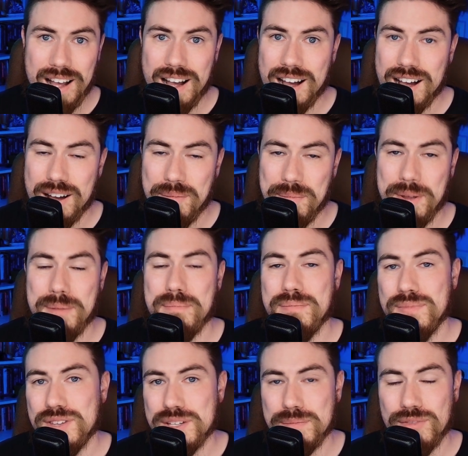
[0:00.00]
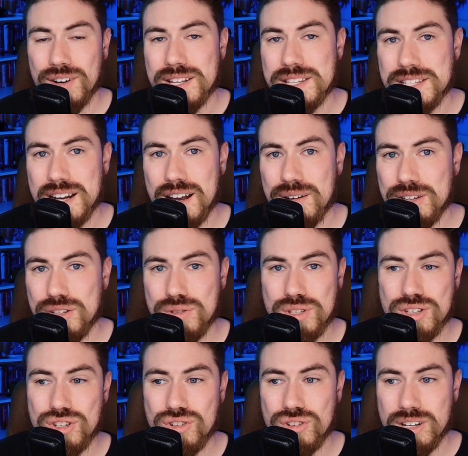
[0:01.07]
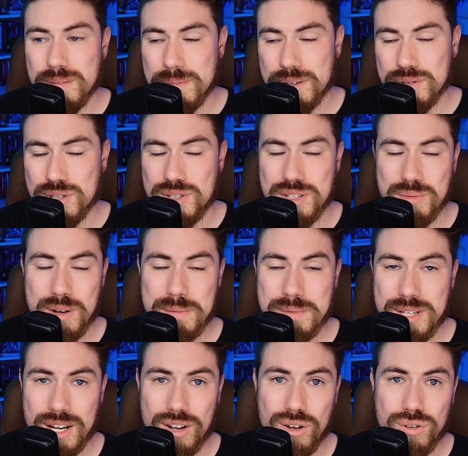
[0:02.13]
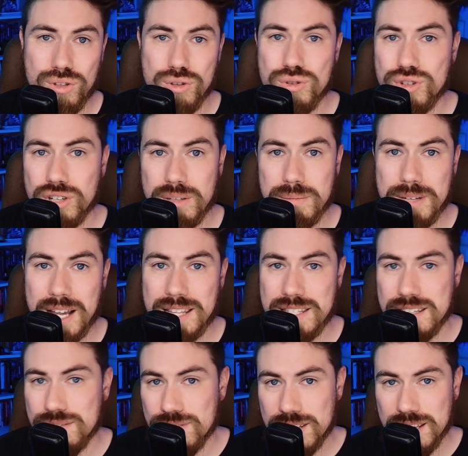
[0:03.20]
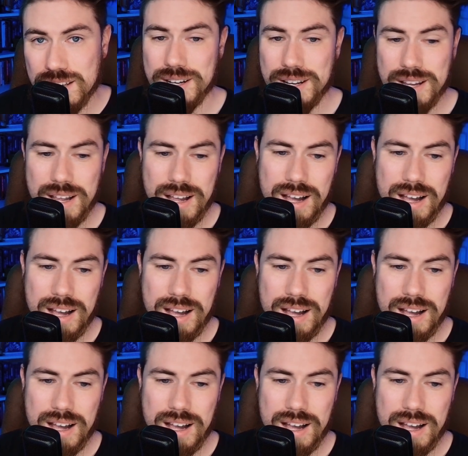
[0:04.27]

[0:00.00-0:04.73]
Um, and some friends and I used to stream. There was this website called ustream.tv.